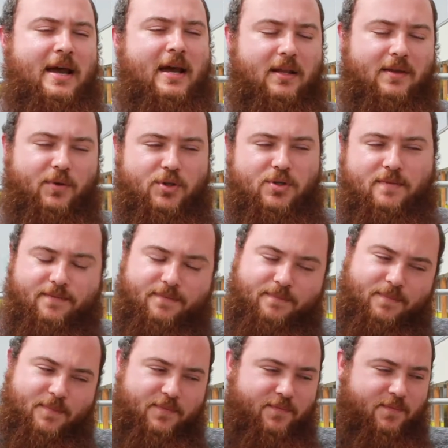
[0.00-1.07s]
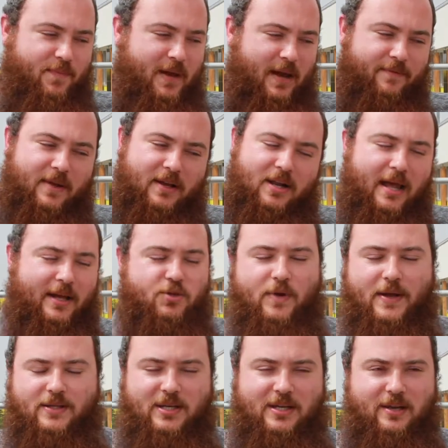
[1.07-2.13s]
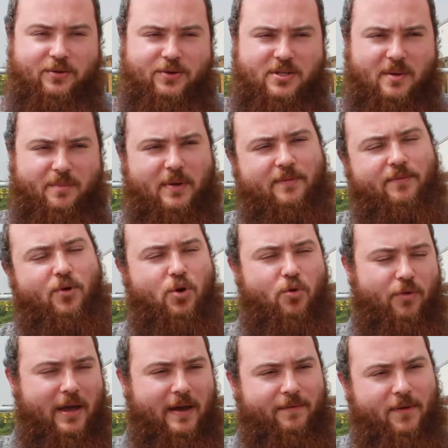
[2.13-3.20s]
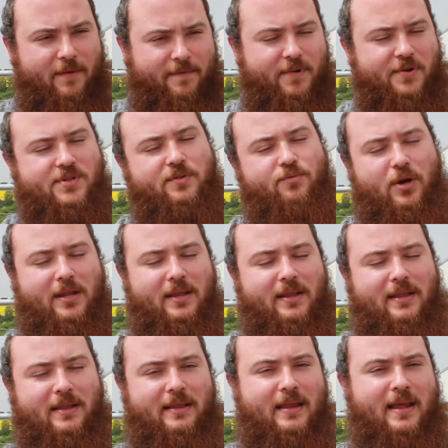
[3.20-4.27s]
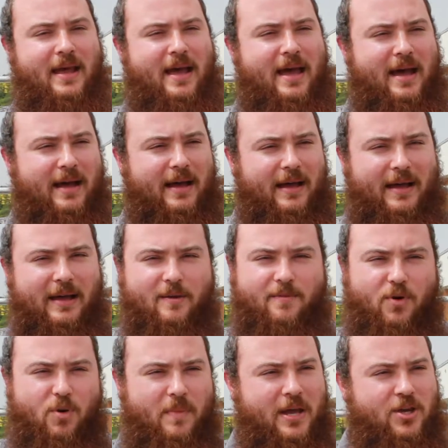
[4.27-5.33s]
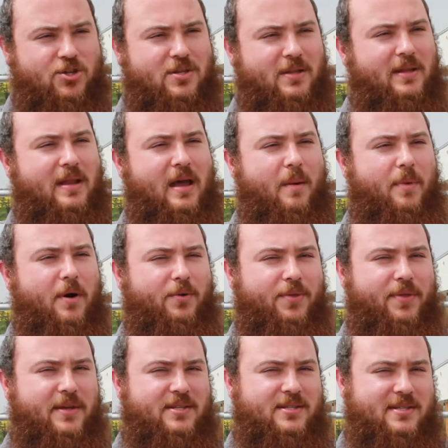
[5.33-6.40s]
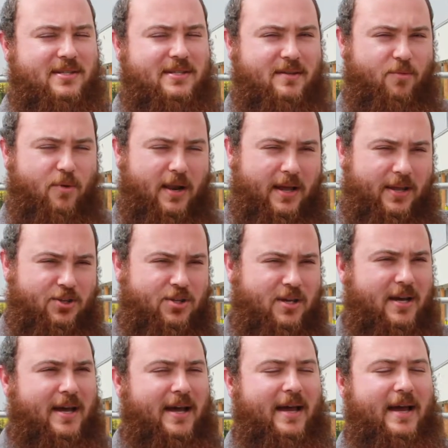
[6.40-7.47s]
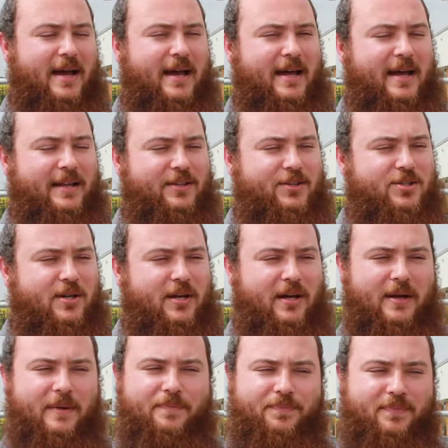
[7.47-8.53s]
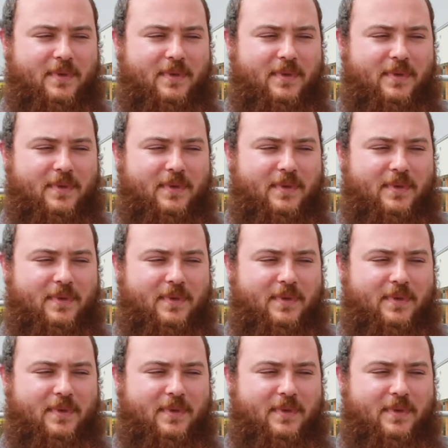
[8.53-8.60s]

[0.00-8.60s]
It was, I think, like 20 years before we have the first written information about this village, and so